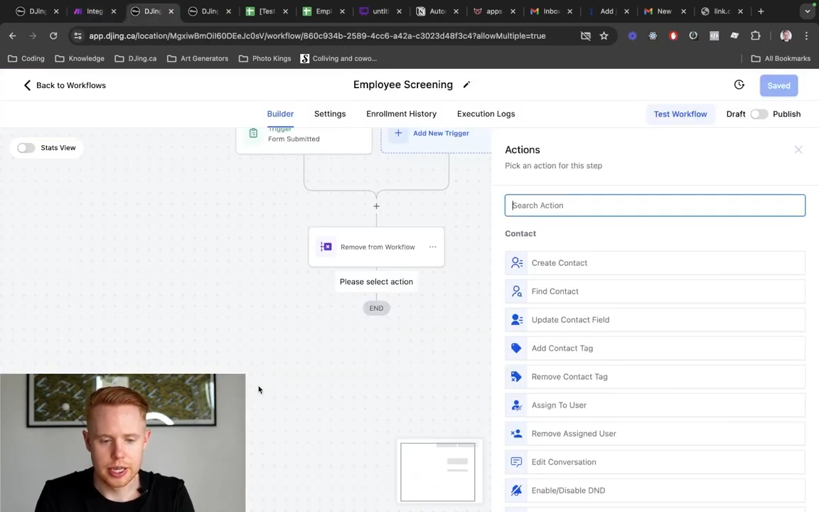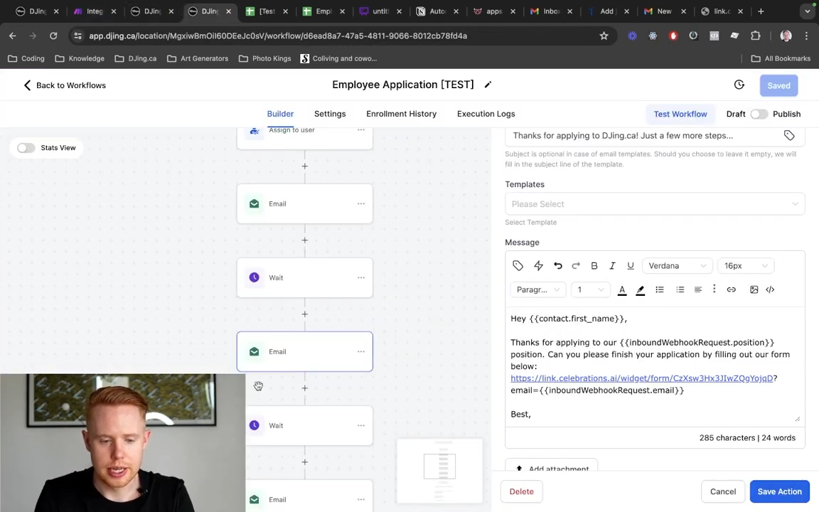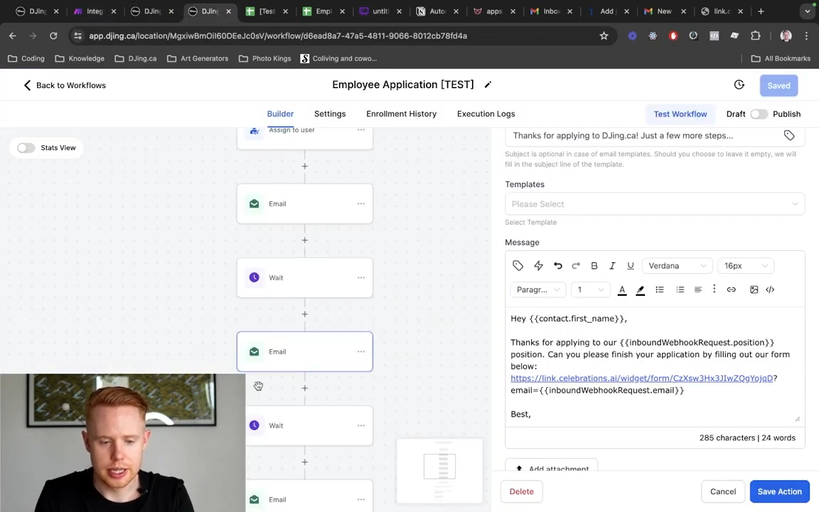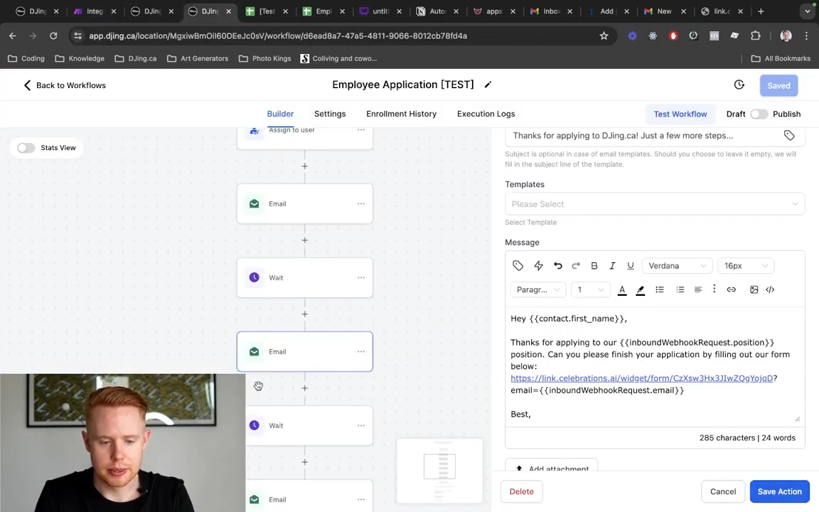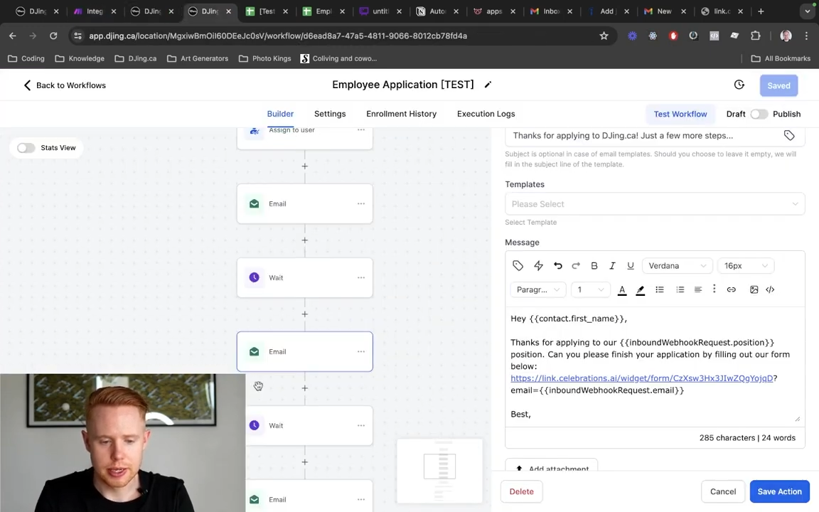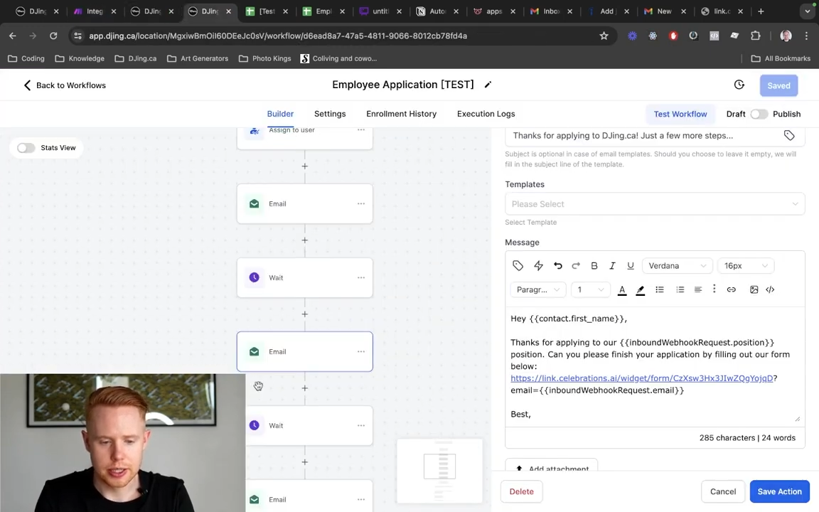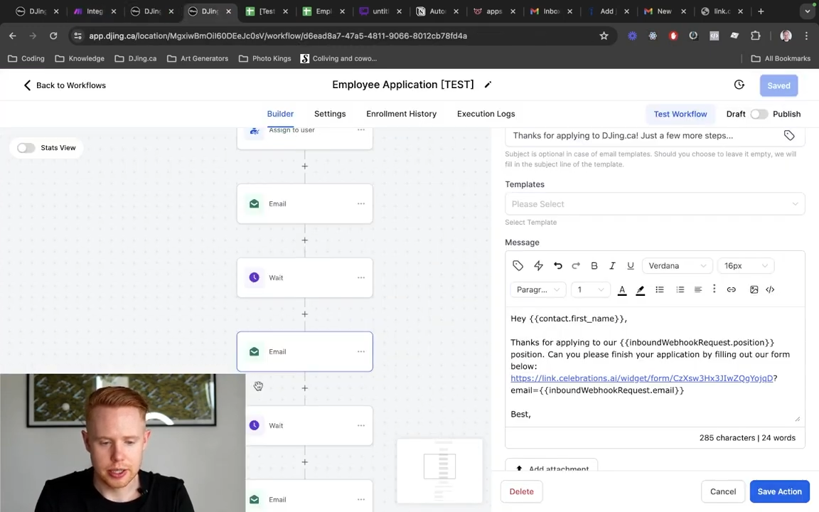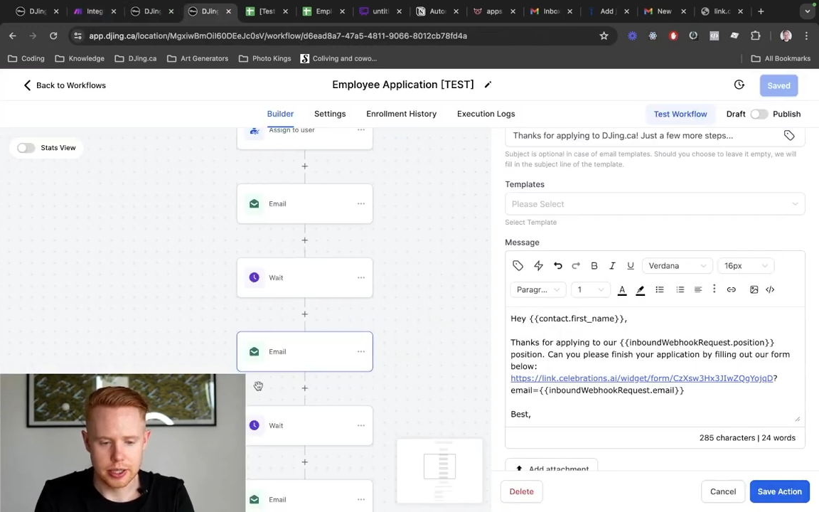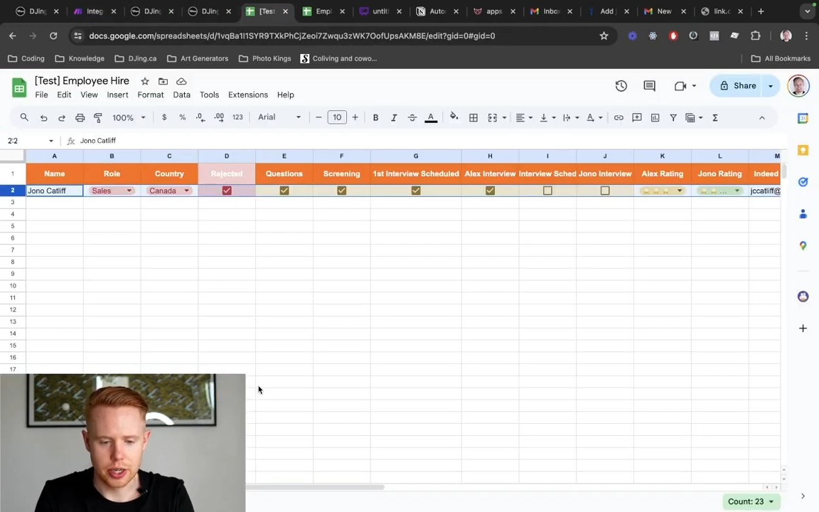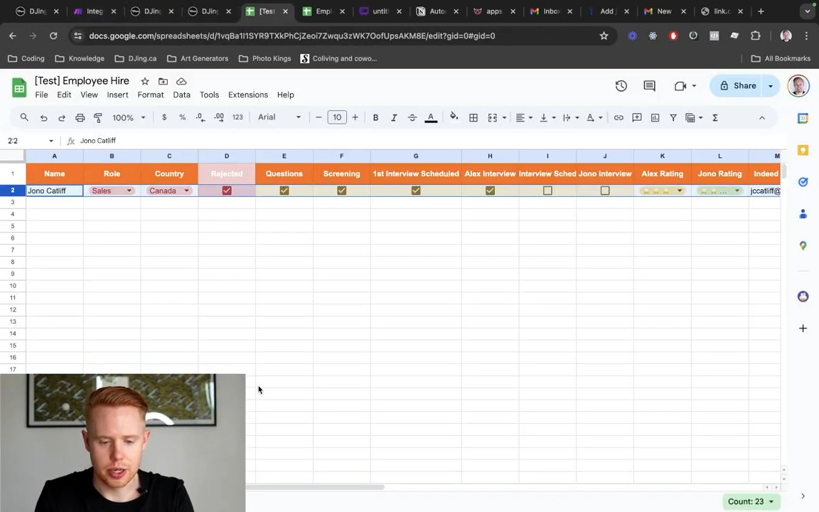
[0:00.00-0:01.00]
into
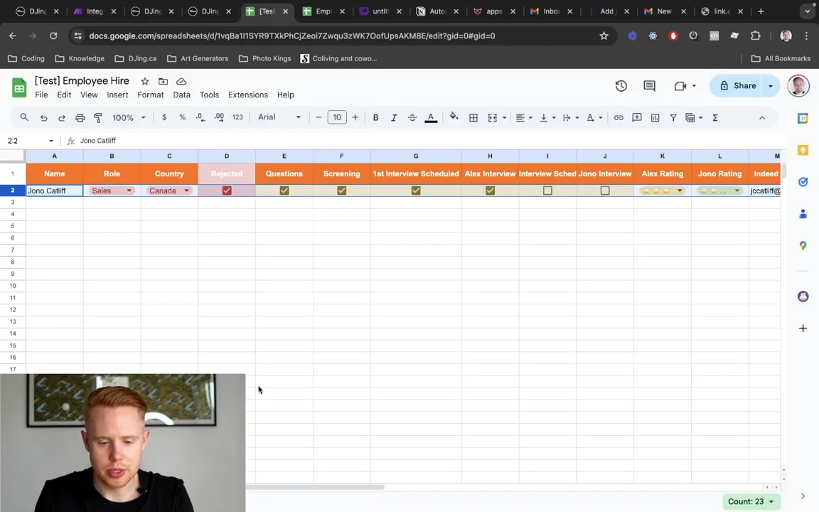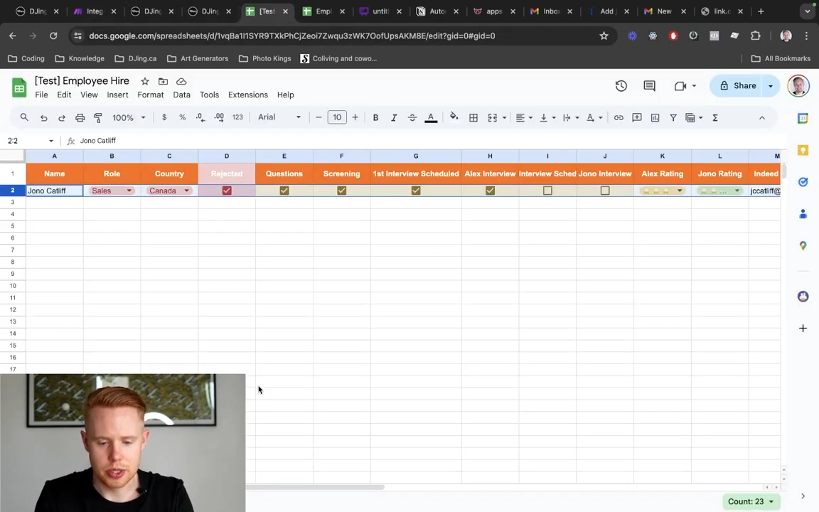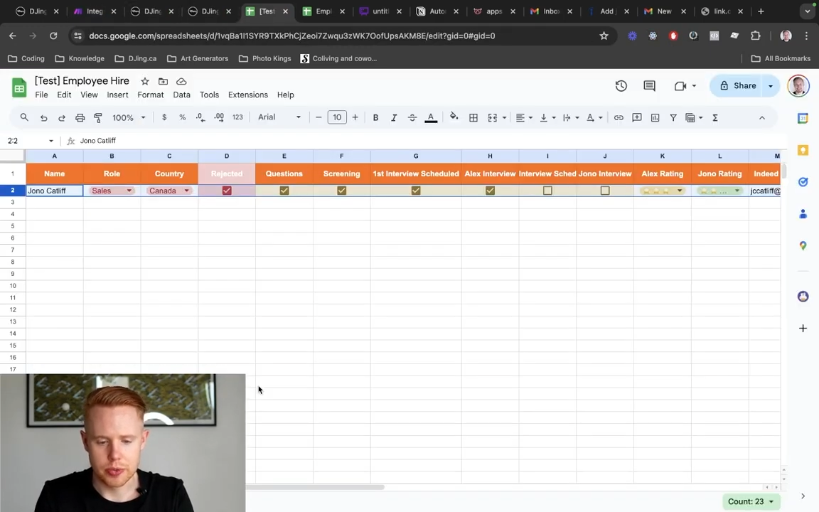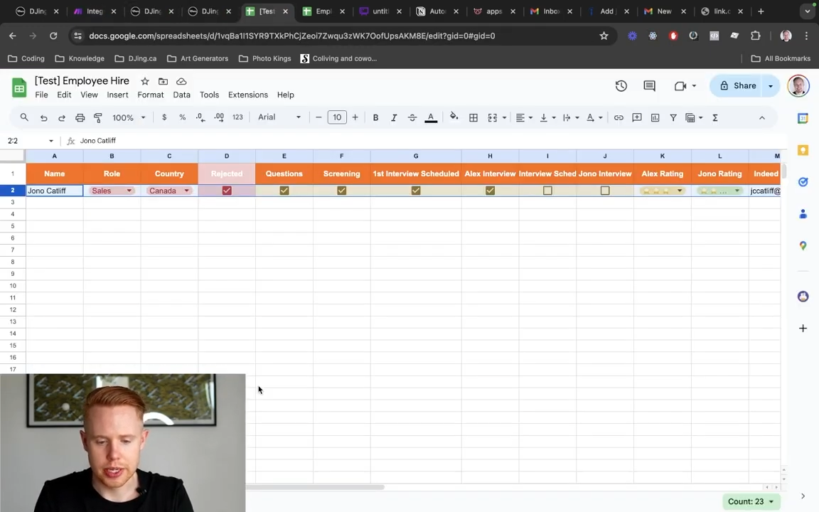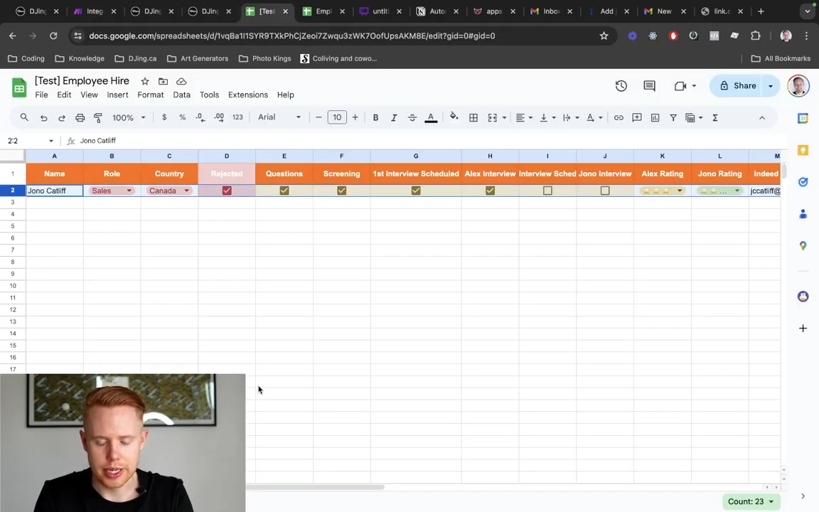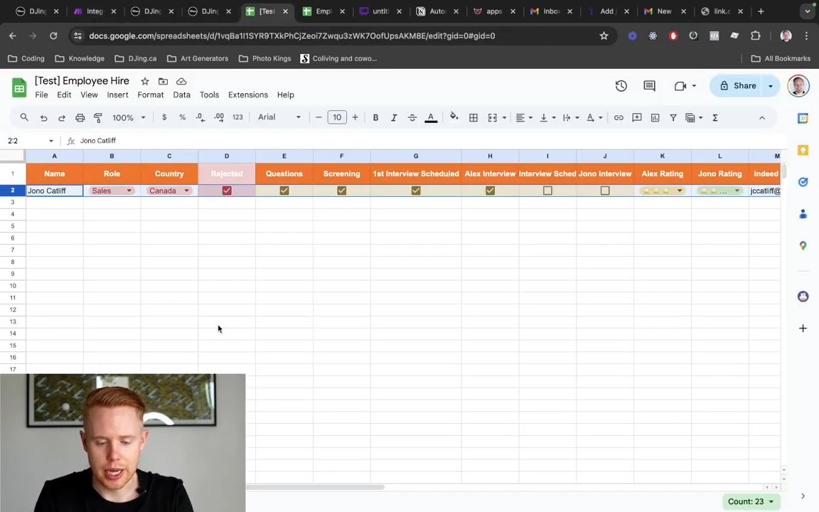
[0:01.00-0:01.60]
make.com so that we can